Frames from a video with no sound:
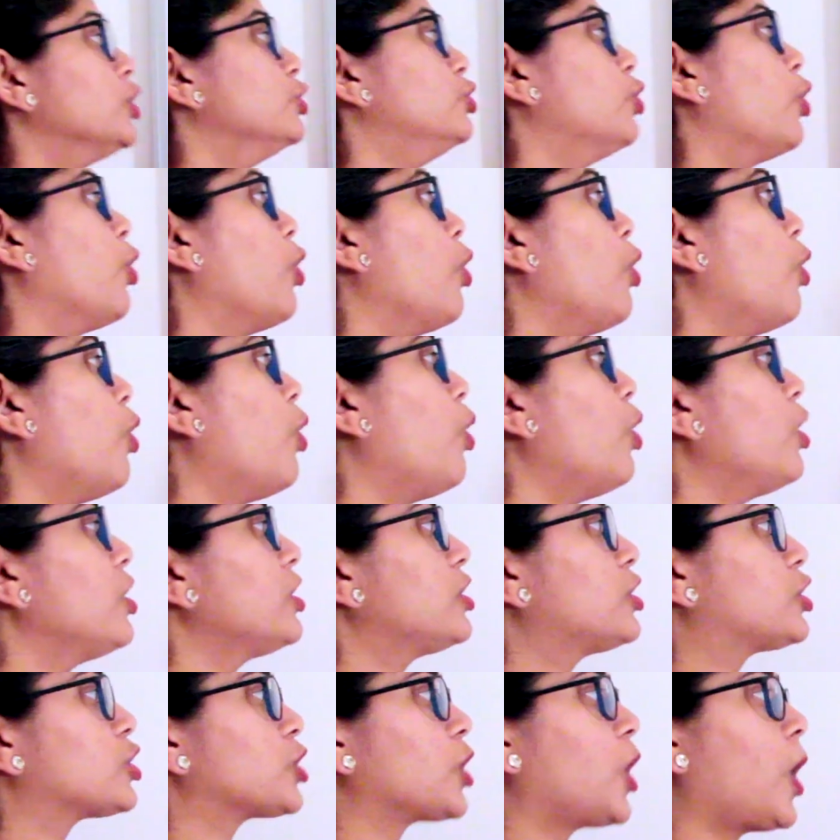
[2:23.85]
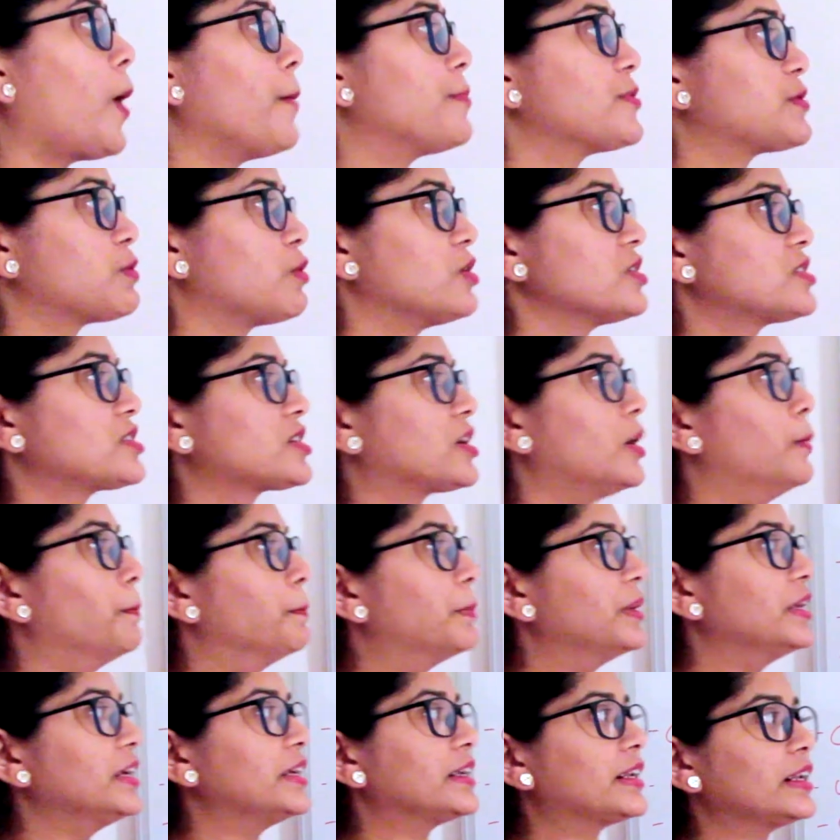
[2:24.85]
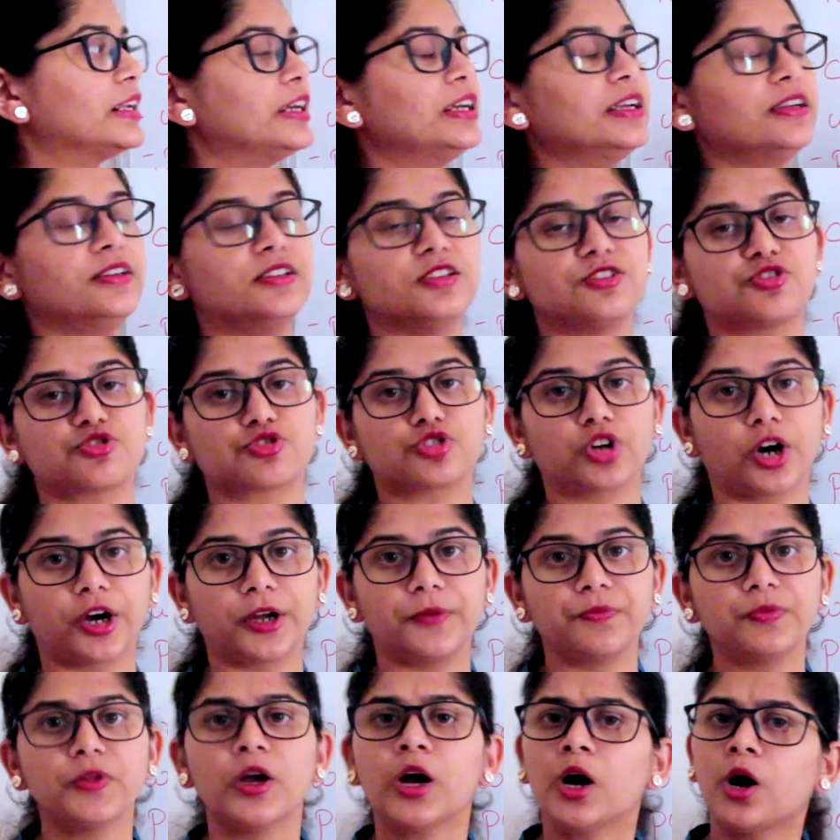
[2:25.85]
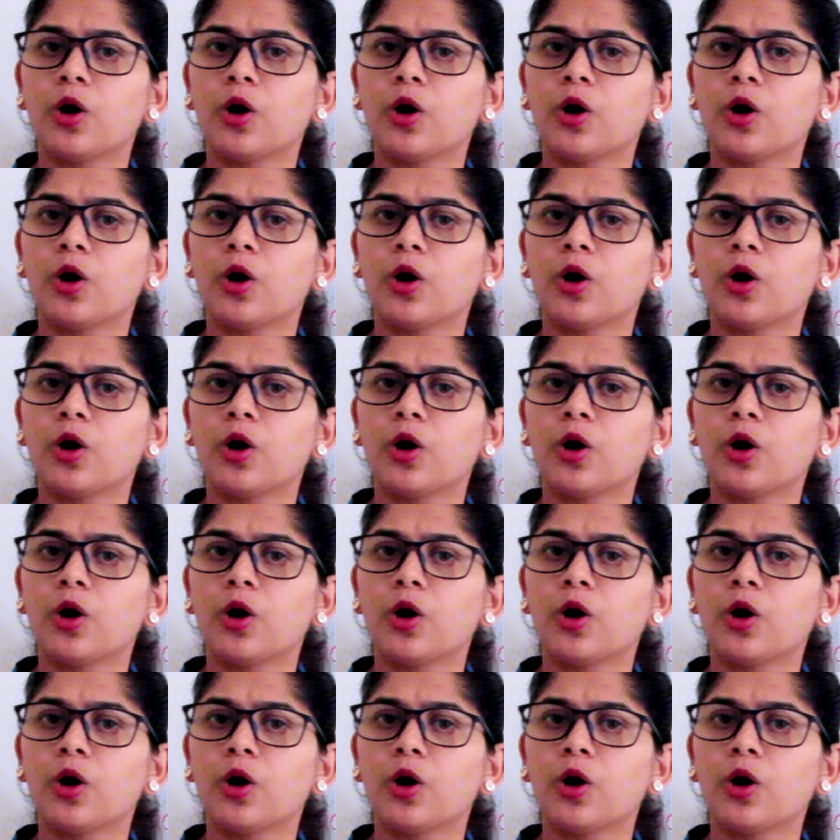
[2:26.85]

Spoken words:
The whole crops was completely destroyed.